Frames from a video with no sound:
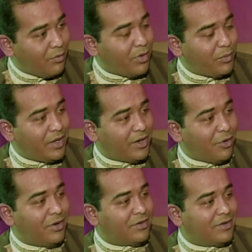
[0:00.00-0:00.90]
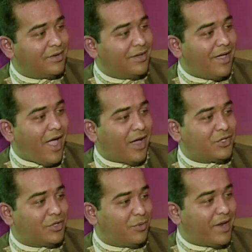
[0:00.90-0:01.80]
where we get all the
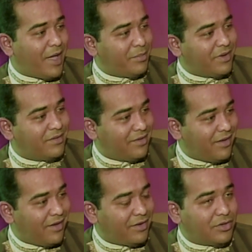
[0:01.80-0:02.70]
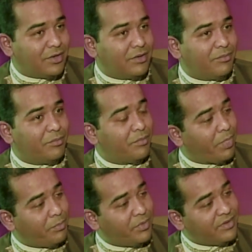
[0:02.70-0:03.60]
action what happens here and the
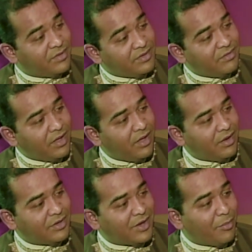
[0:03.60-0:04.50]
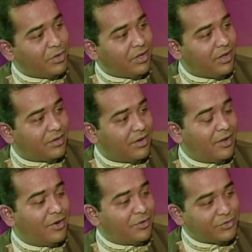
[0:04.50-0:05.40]
persons living here could communicate
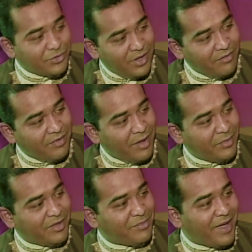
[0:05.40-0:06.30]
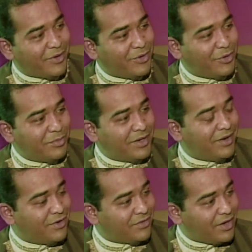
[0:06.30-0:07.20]
to families back home and they
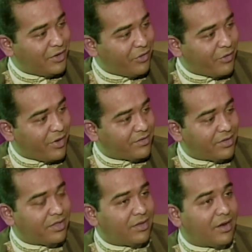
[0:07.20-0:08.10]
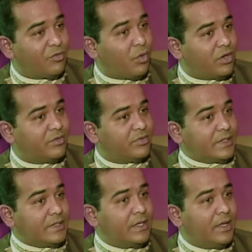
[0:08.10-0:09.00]
can send a requests. I think that is
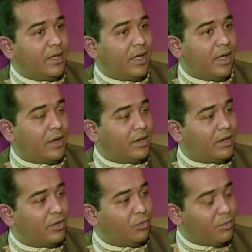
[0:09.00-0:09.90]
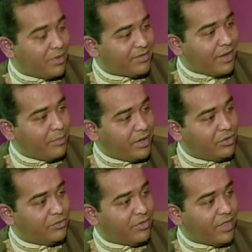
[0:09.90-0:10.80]
wonderful and uh, we must commend
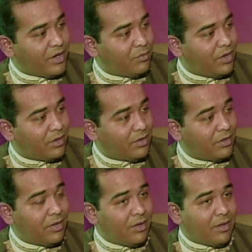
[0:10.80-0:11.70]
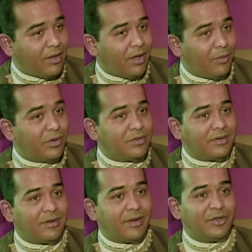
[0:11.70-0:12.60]
you for that work. will
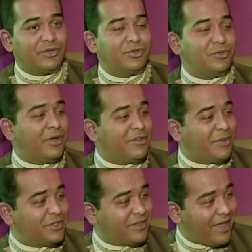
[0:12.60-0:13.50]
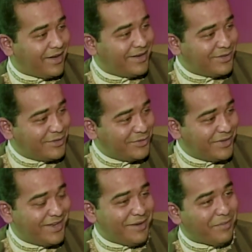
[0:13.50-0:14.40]
like to do as much as I can do
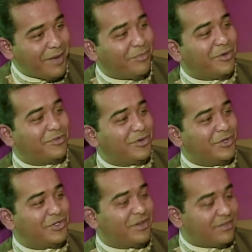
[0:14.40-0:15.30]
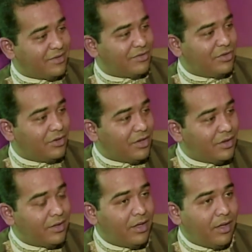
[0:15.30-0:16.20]
within my portfolio to assist you
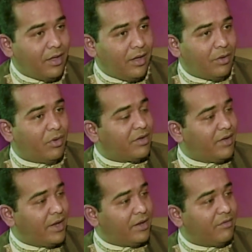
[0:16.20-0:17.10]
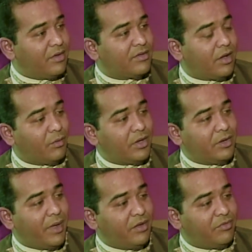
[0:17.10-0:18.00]
all in whatever endeavors, how it
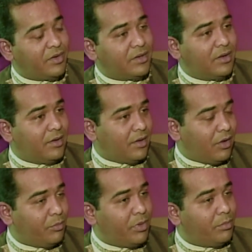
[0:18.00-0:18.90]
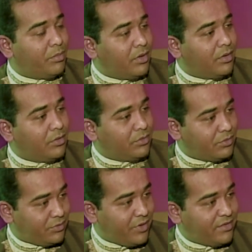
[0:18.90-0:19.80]
can benefit our people
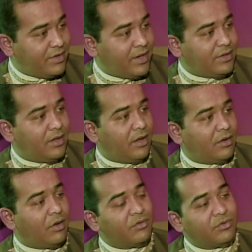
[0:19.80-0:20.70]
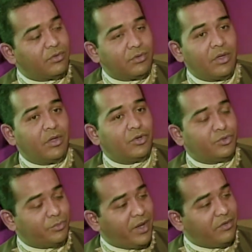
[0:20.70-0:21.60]
resident here and also
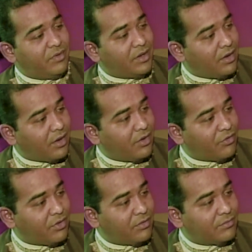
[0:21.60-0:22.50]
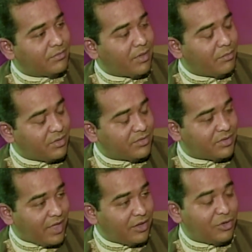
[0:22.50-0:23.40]
to benefit our country. I must
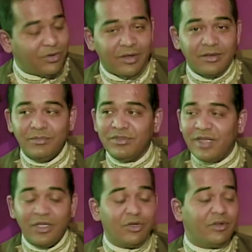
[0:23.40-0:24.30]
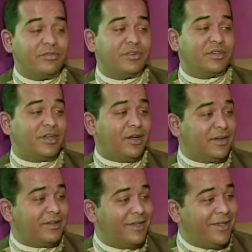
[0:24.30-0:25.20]
thank you and I must thank you all for the
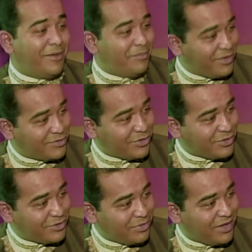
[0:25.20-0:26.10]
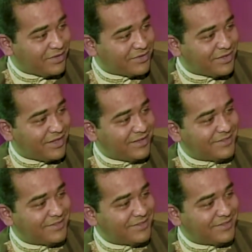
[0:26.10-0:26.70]
honor bestowed on me yesterday.